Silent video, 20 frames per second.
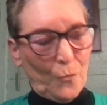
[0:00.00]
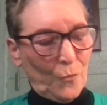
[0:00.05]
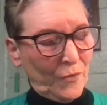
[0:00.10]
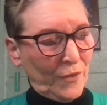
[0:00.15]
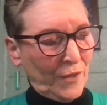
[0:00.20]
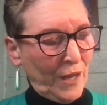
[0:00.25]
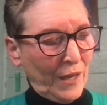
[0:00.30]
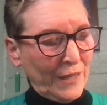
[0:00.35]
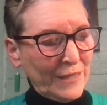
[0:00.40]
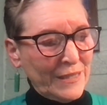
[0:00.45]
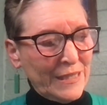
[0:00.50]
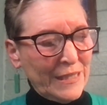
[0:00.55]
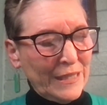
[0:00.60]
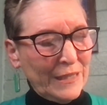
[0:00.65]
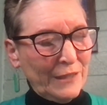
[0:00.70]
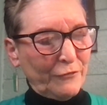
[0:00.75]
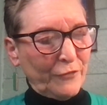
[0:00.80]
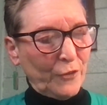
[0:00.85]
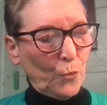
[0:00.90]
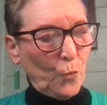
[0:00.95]
the
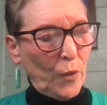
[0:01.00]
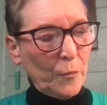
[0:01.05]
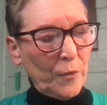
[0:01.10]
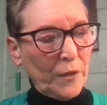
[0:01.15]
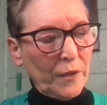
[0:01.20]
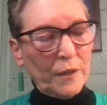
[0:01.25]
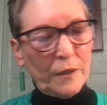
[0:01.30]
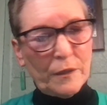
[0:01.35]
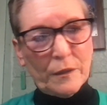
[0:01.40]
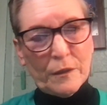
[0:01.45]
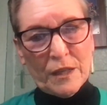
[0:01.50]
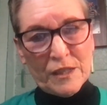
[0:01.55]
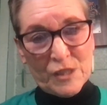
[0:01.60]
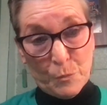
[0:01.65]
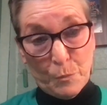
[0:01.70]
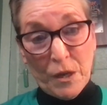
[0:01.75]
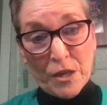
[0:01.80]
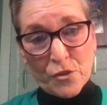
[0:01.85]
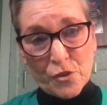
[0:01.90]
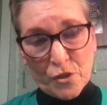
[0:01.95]
idea for women in
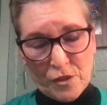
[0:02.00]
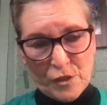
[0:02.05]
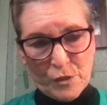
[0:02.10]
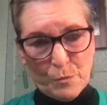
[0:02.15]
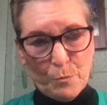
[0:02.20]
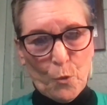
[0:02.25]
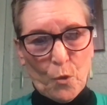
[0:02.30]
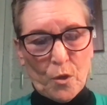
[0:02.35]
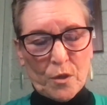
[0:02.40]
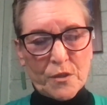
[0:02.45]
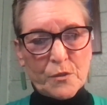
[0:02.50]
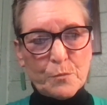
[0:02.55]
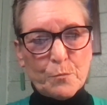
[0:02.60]
especially sports